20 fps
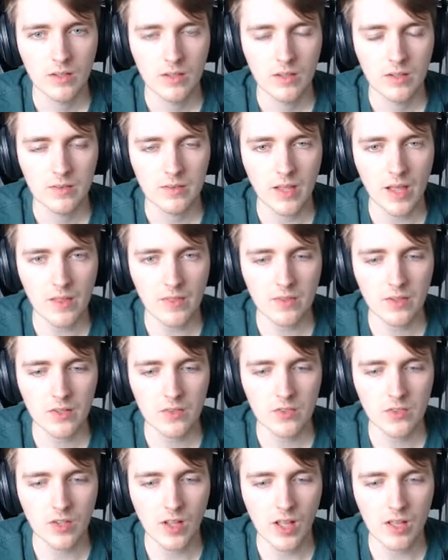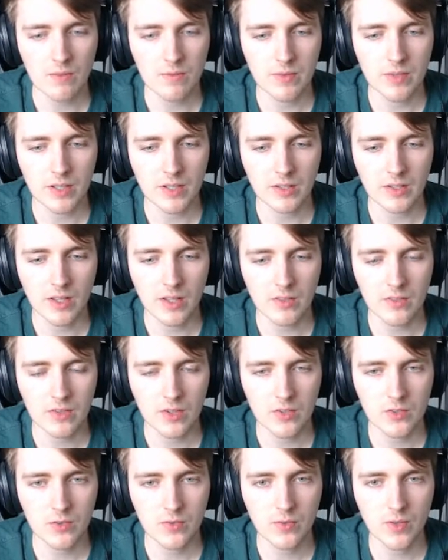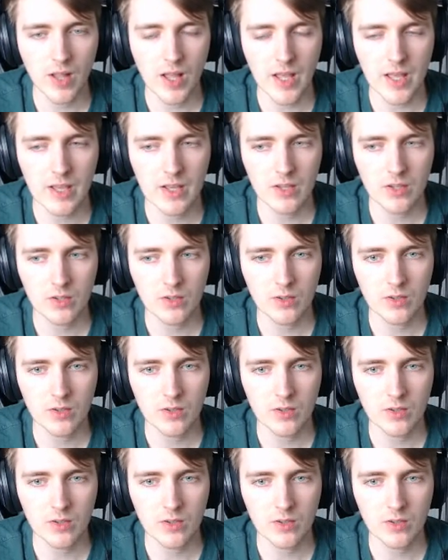Death Touch Lifelink, Death Touch Flyer.